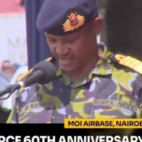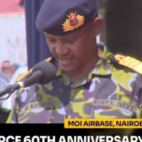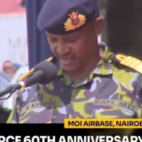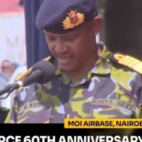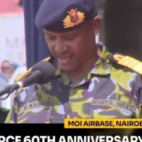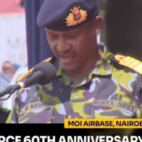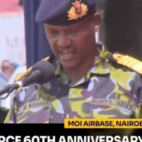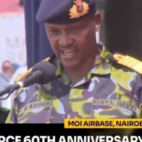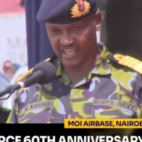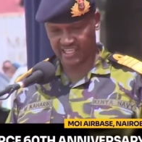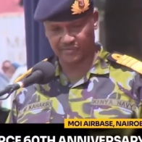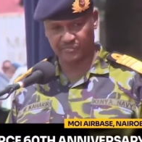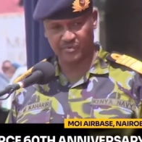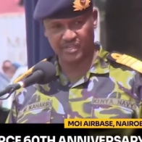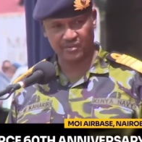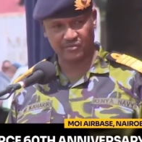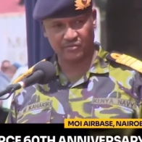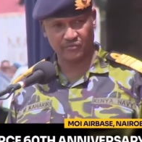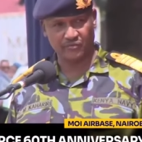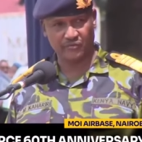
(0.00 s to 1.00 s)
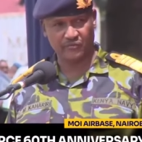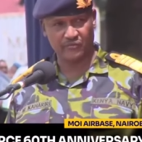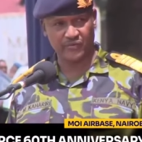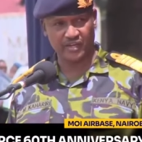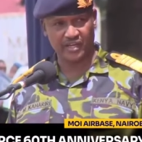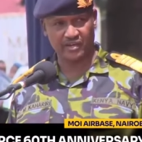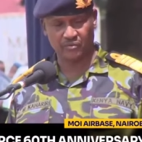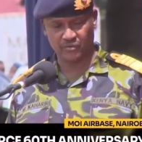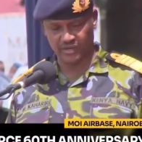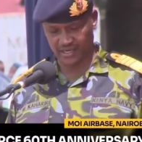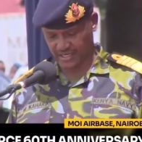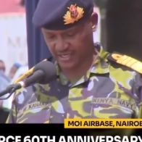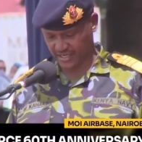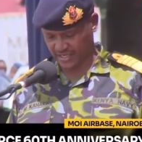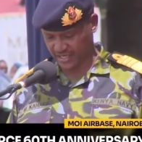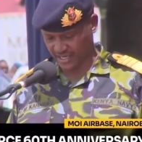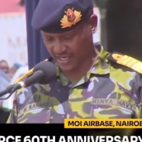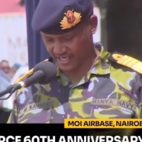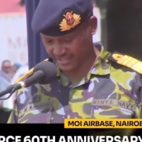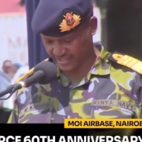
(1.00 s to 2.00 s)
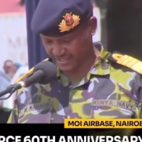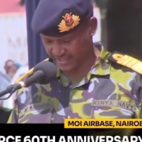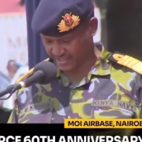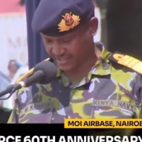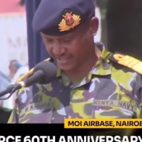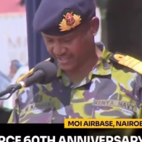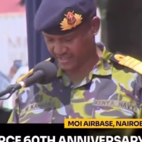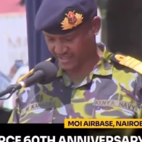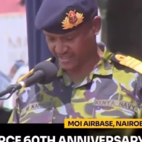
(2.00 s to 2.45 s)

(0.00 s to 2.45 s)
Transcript: has been very well enhanced